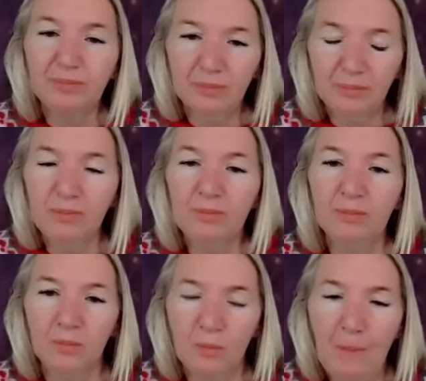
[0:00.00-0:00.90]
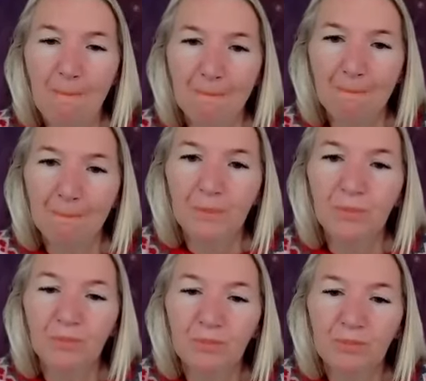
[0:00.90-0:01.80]
She doesn't do her
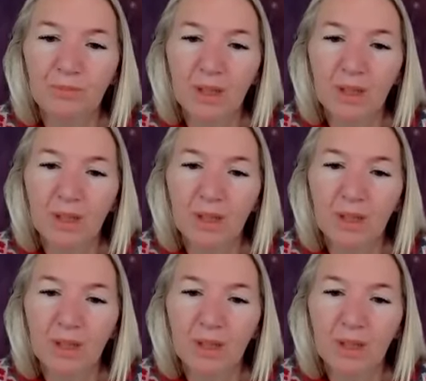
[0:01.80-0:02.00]
mediumship for